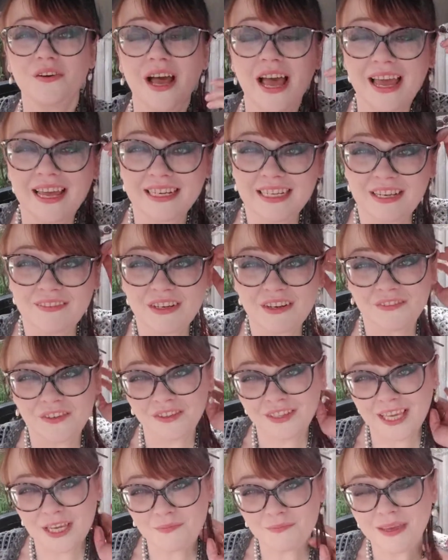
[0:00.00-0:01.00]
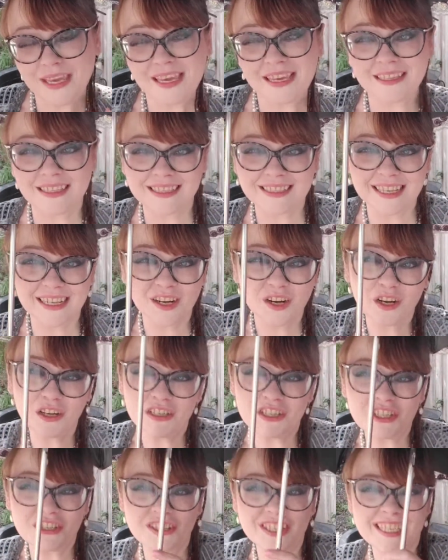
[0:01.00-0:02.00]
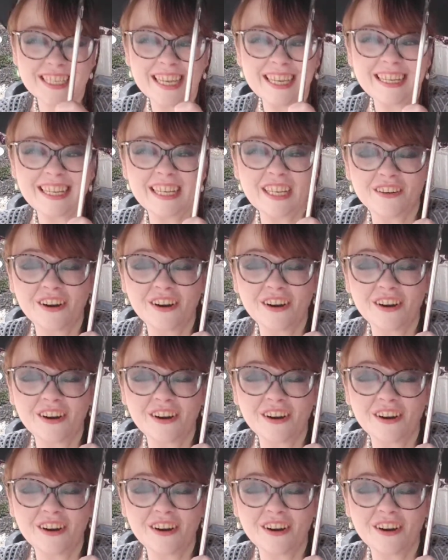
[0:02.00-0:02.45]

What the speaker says: And even if you're like me and the sun hurts your skin and your